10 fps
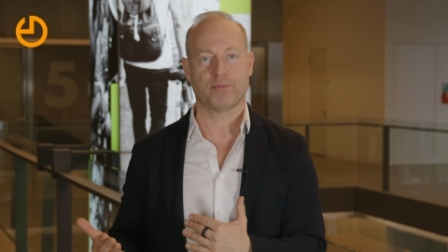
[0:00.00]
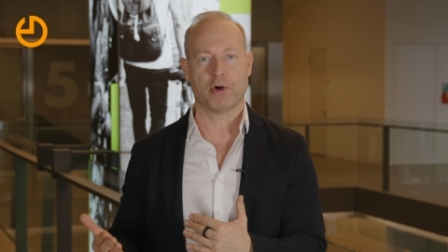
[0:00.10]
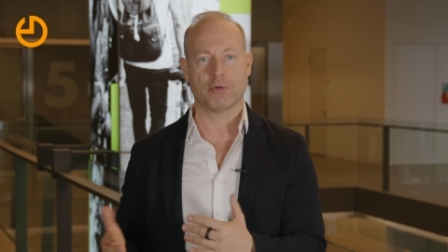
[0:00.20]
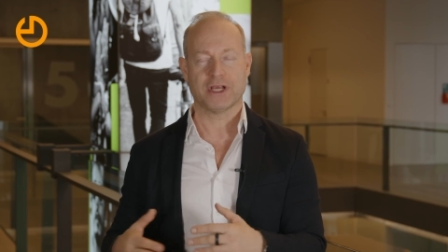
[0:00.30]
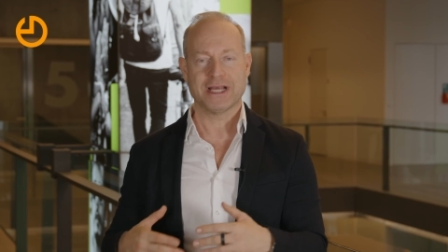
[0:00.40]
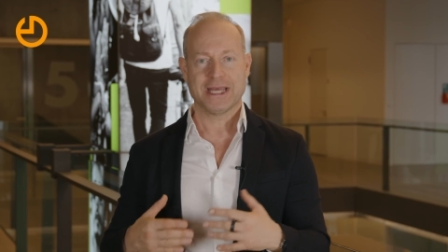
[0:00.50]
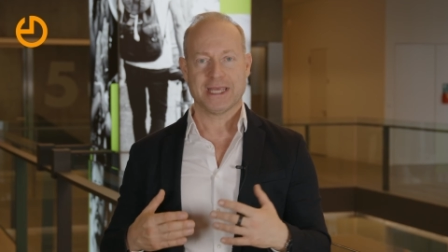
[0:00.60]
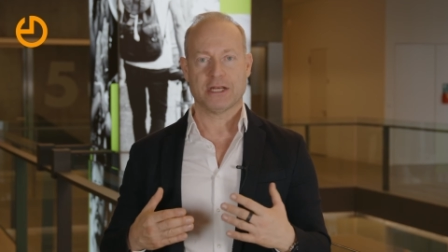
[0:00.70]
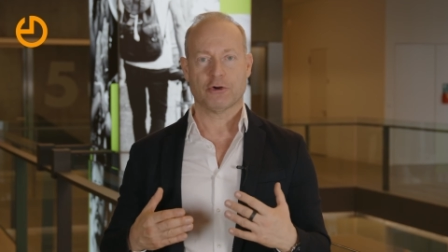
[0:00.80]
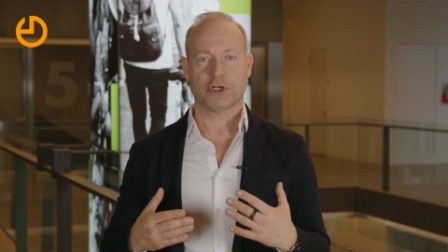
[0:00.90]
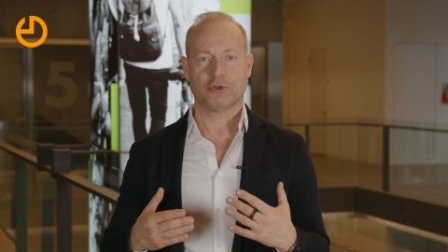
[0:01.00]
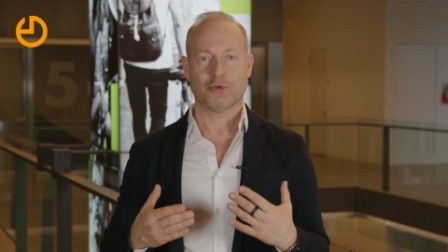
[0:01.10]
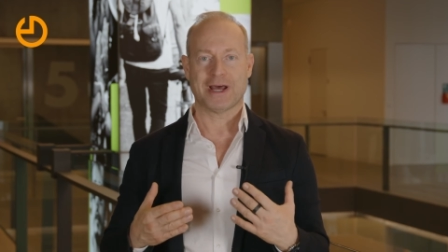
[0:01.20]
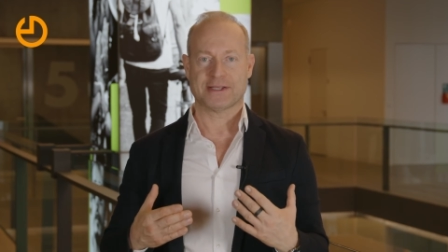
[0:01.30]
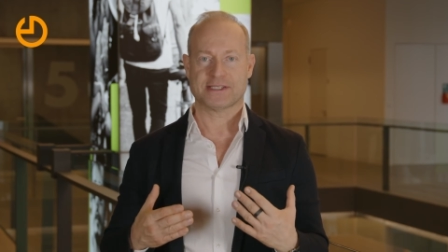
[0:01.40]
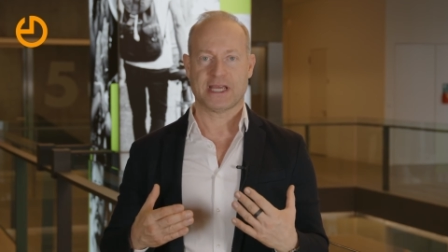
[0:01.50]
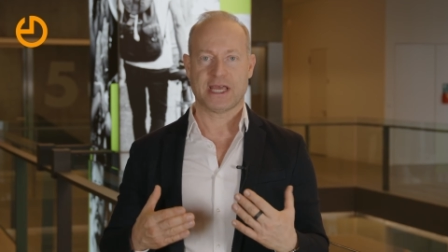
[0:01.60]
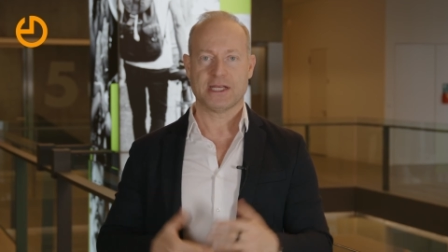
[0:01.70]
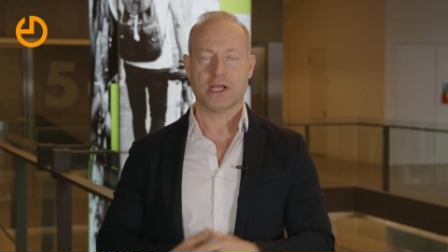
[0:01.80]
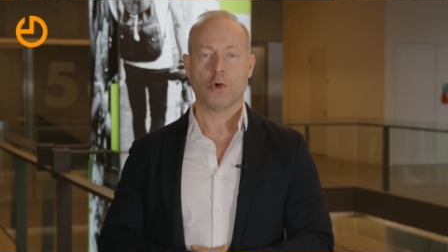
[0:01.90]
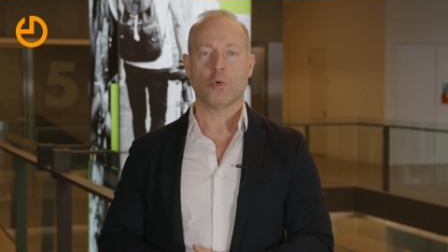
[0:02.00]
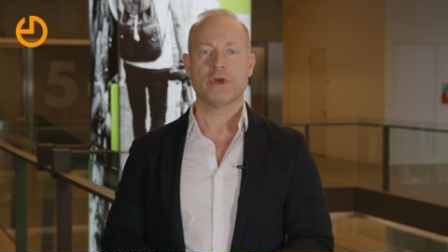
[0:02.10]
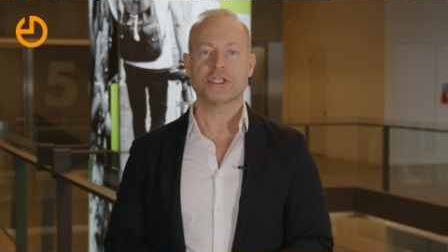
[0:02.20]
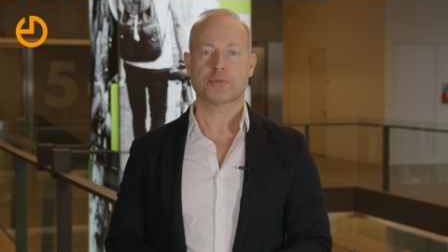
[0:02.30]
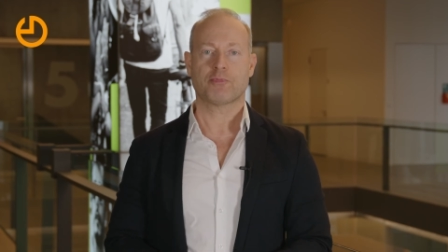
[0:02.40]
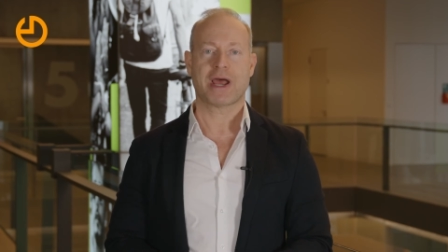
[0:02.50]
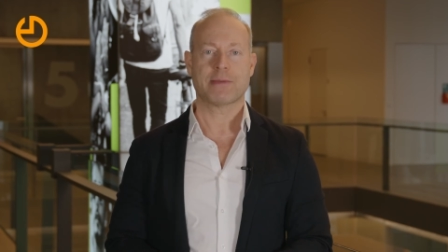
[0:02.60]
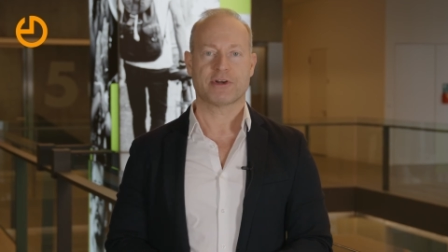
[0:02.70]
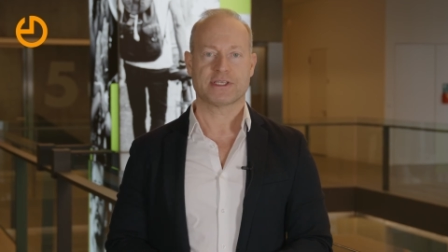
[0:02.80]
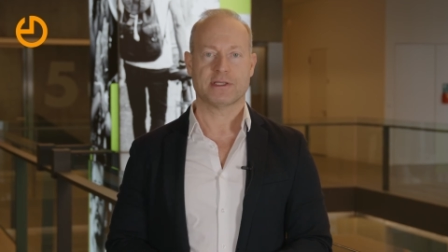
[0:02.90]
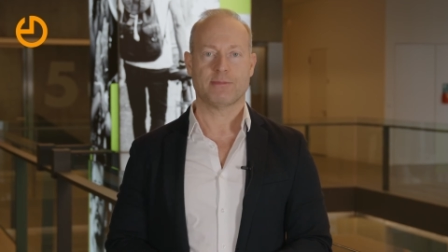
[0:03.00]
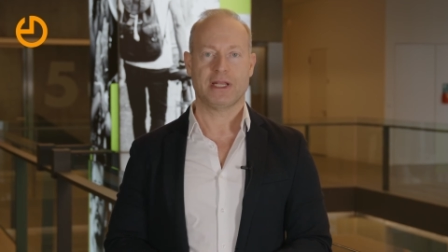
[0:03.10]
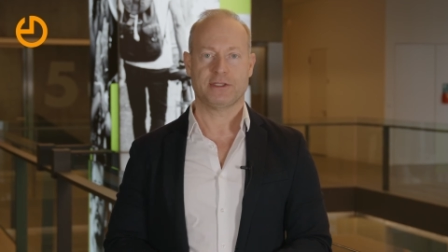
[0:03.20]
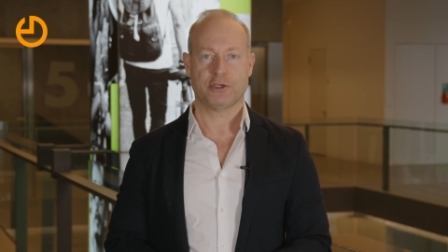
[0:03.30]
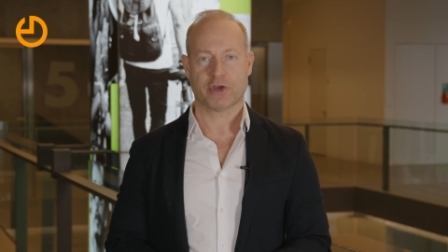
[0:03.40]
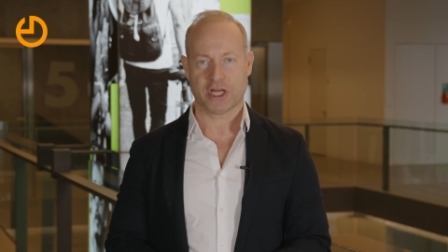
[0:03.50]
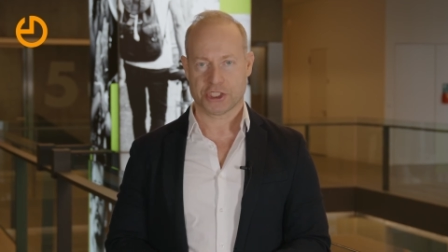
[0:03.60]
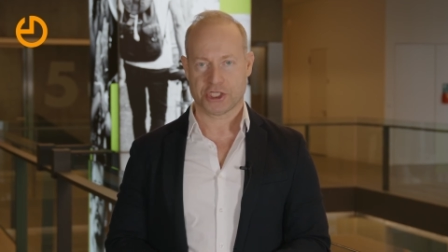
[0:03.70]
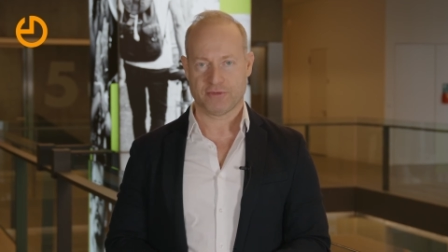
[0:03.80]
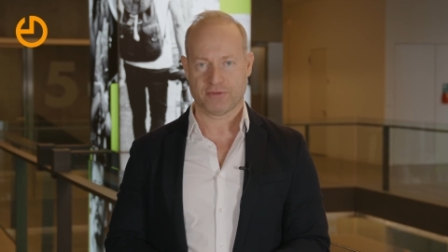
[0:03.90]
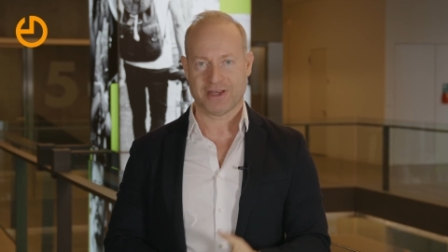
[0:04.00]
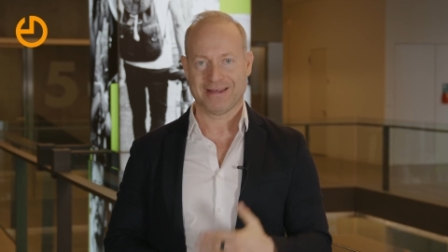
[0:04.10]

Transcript: bone, in order to understand which primary stability you can achieve.